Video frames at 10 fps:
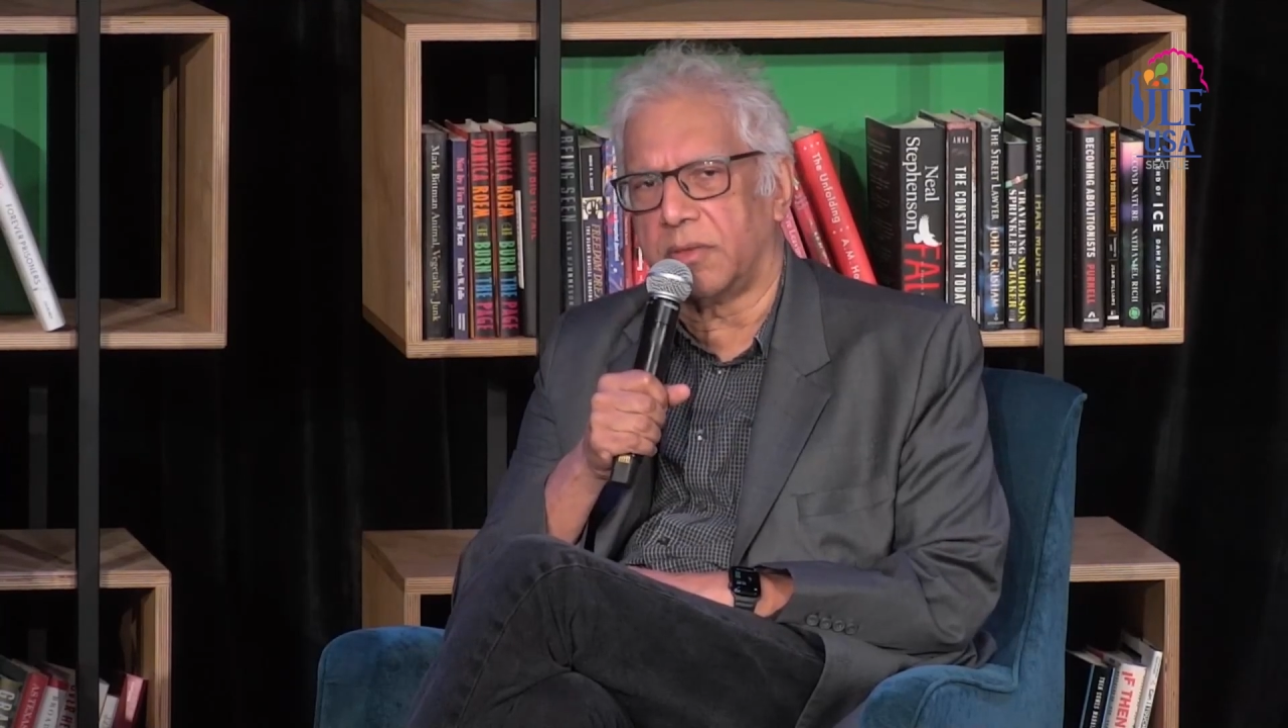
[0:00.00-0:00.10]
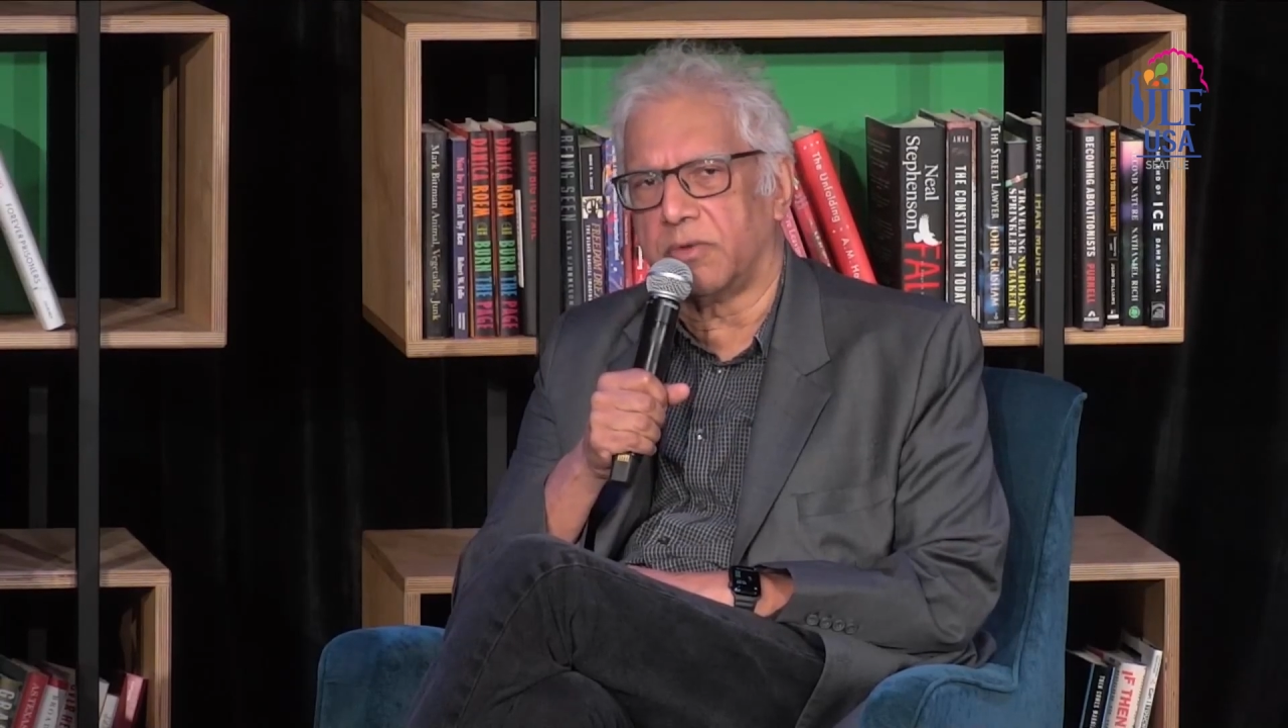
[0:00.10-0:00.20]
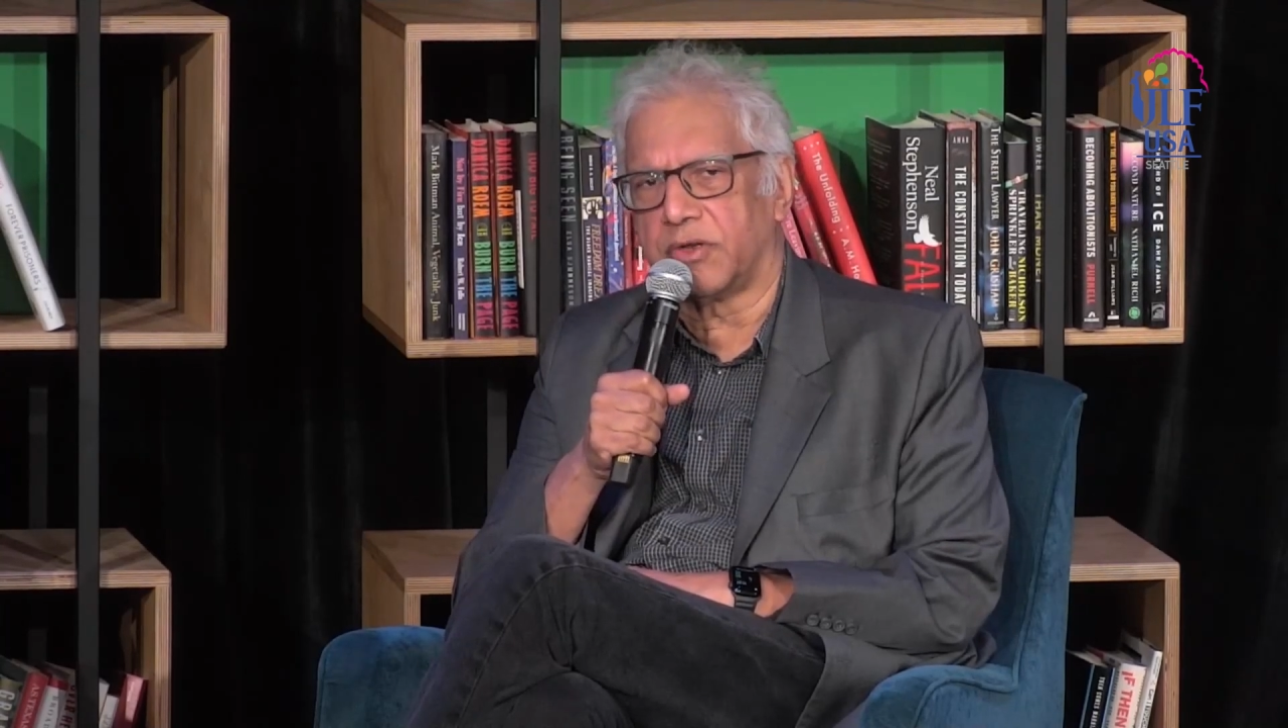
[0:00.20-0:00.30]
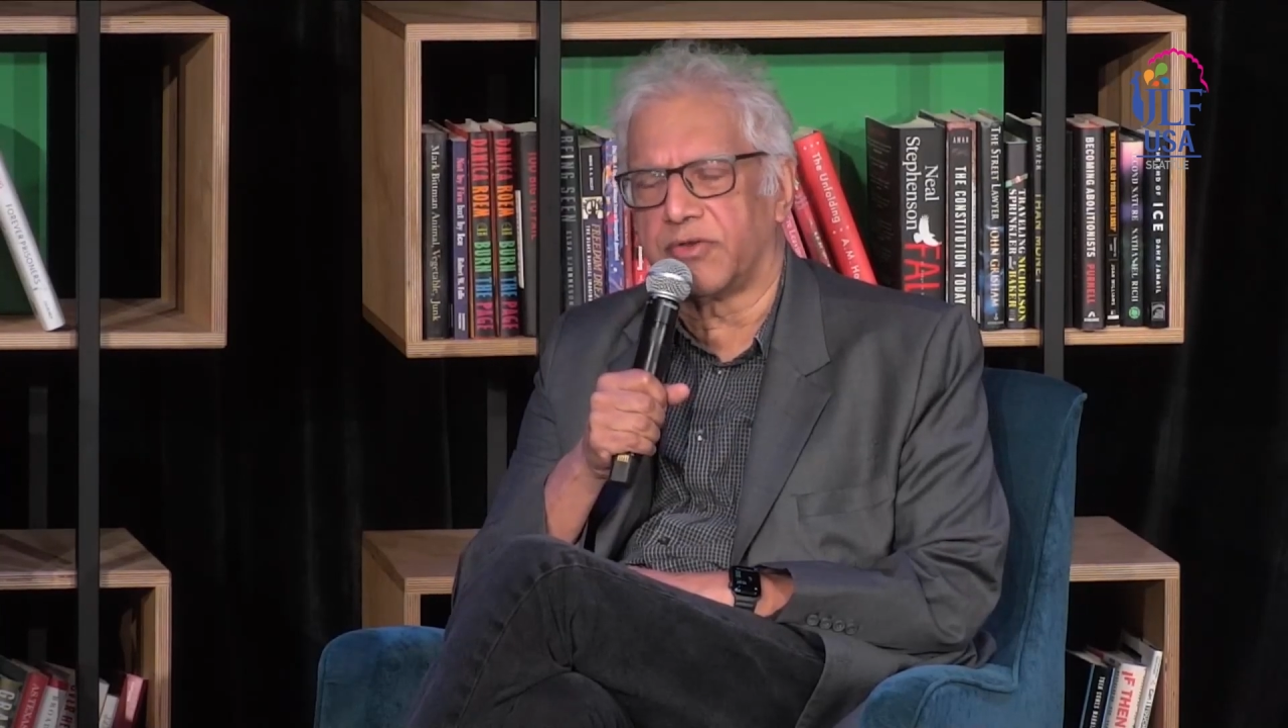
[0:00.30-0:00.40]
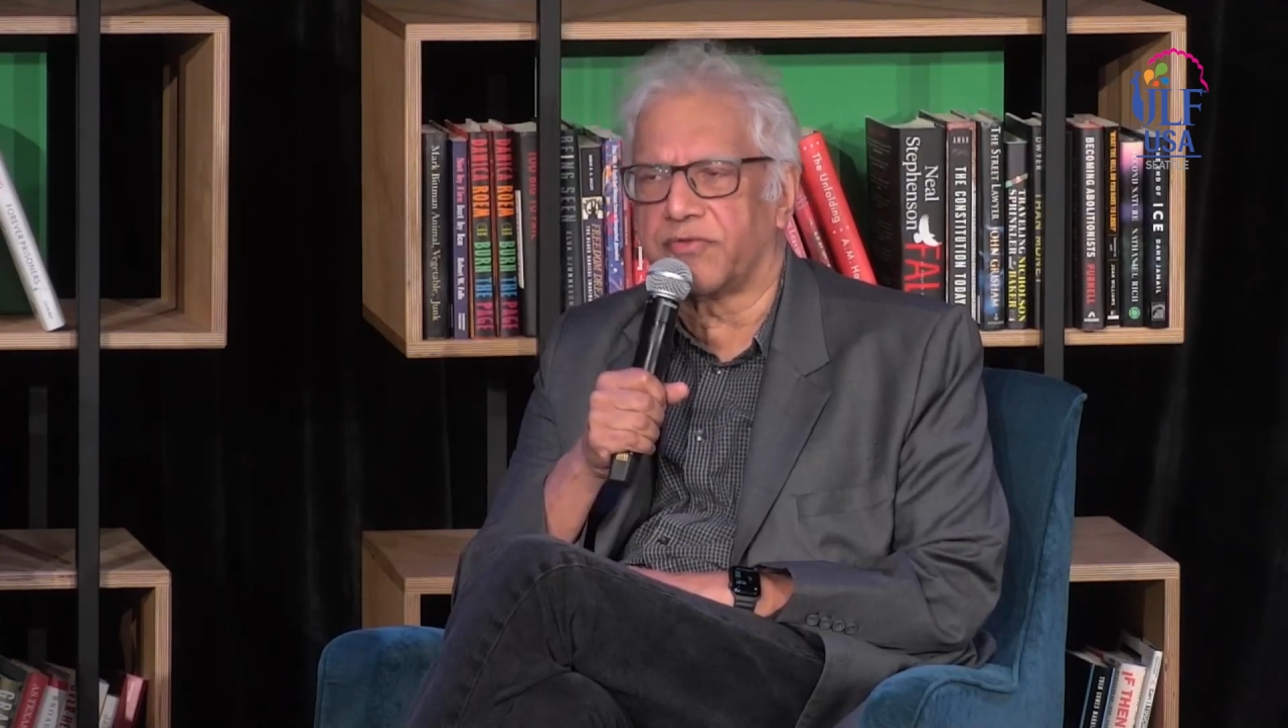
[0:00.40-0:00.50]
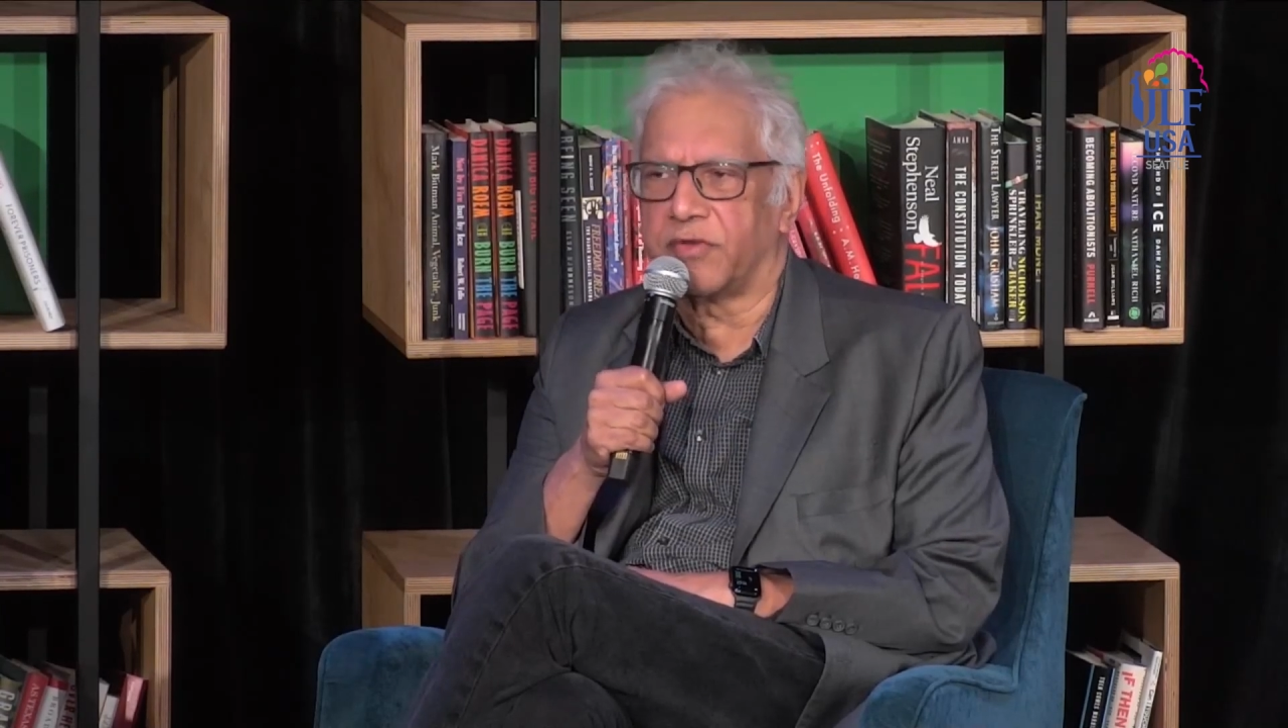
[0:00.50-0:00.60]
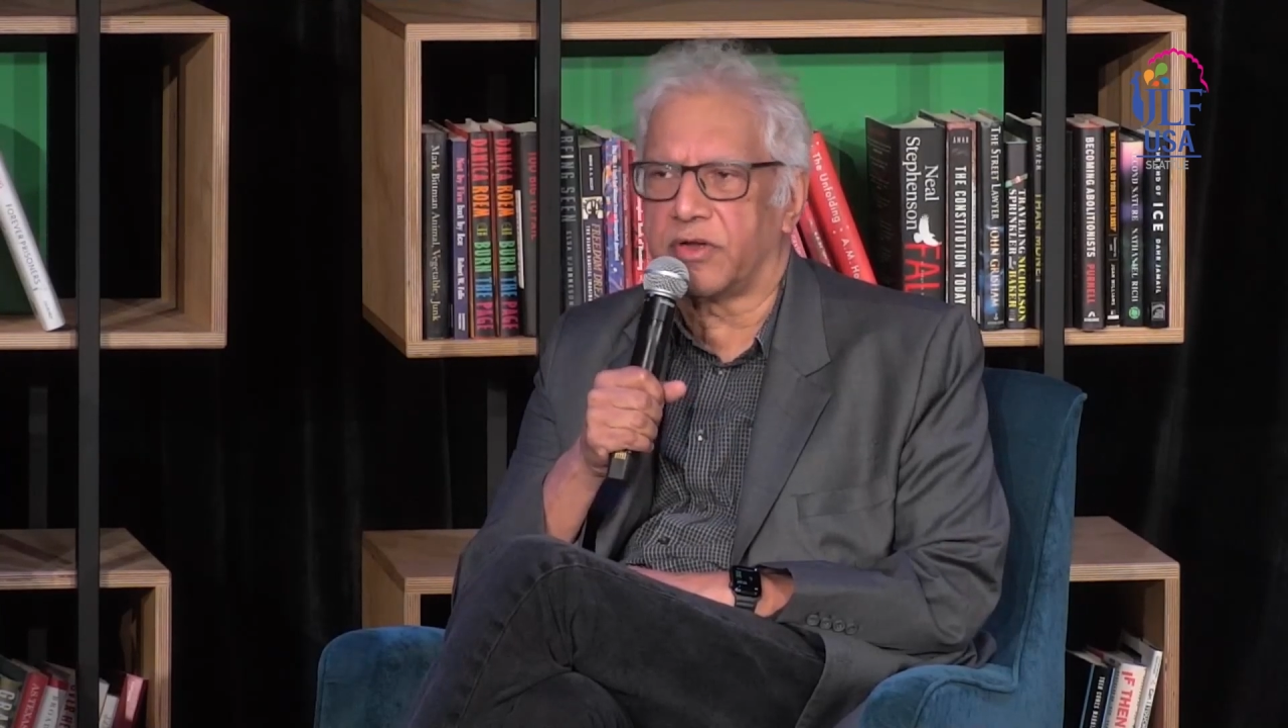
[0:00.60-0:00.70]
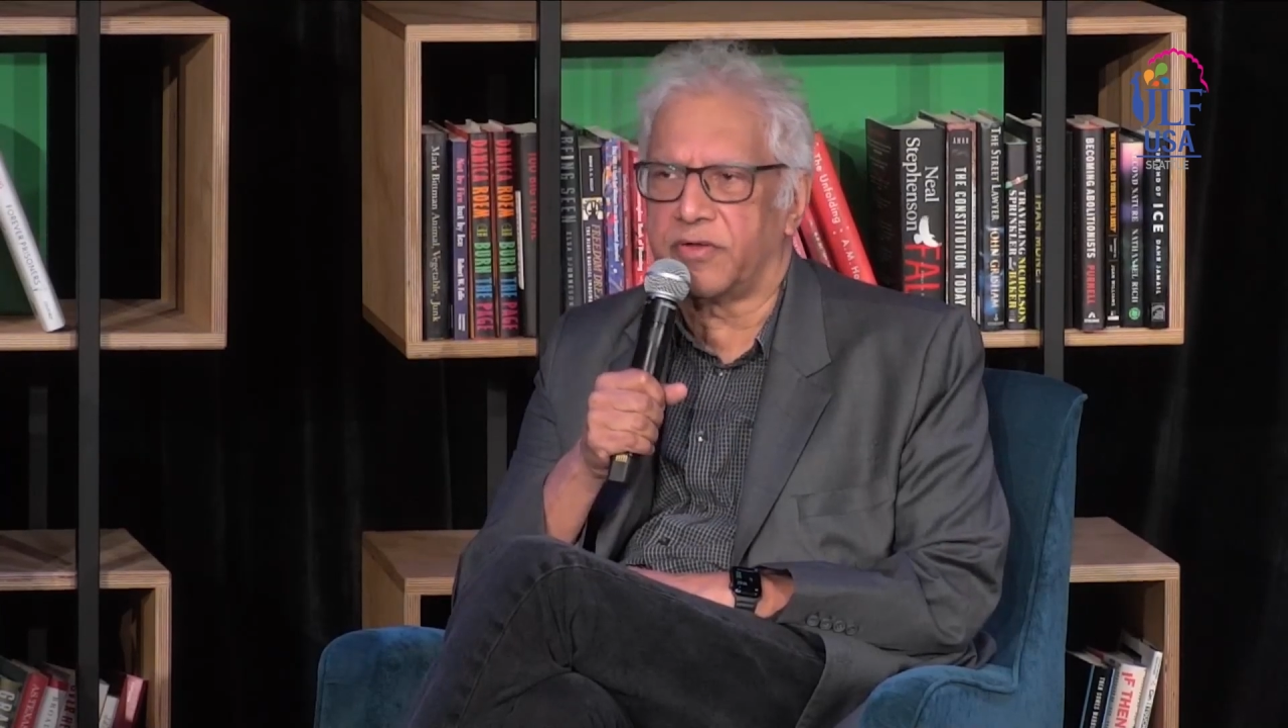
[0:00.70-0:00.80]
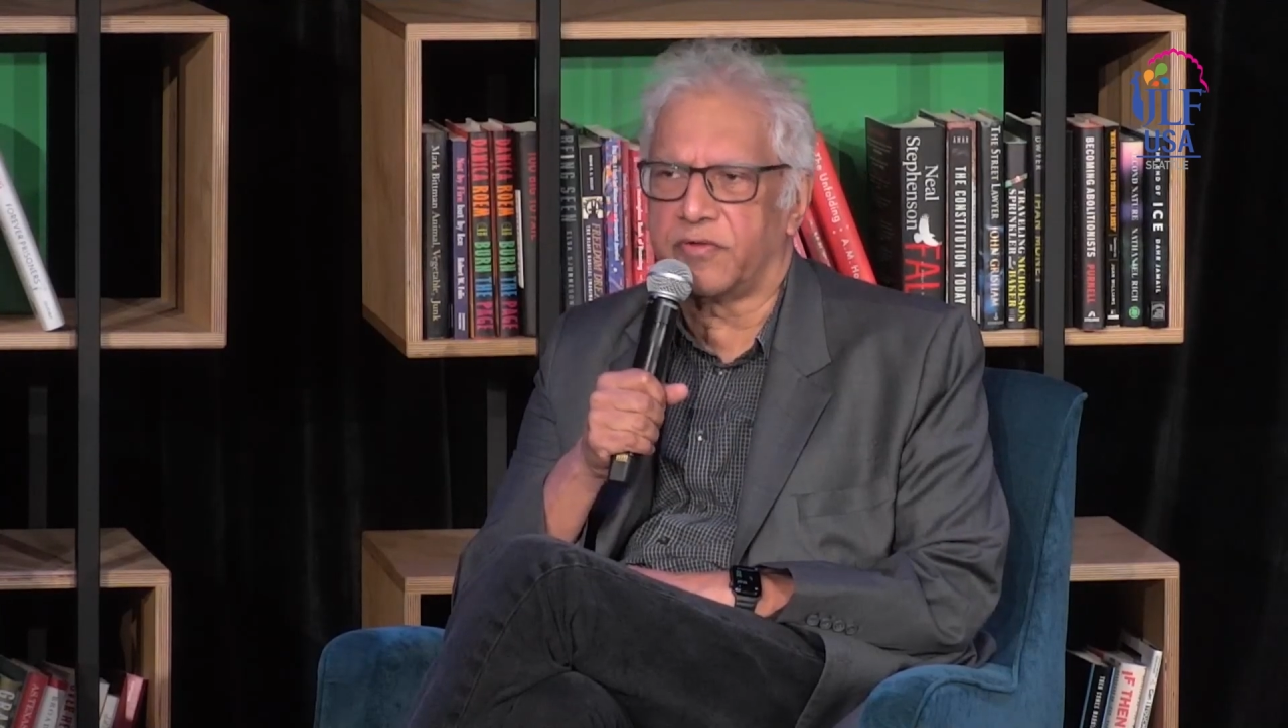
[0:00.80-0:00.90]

which is very,